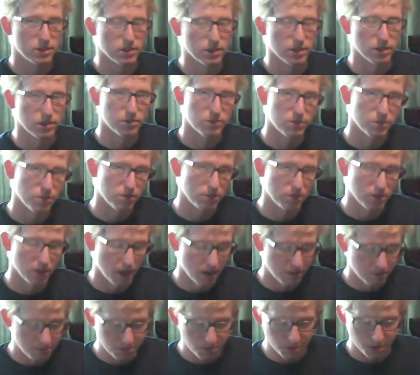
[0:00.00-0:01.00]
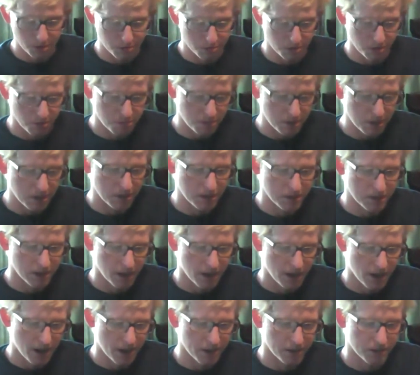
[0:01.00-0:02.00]
if you're not familiar with the piece,
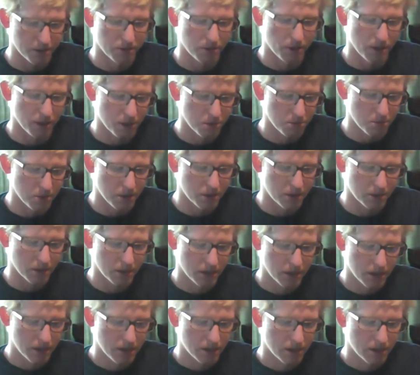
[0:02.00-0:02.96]
I highly recommend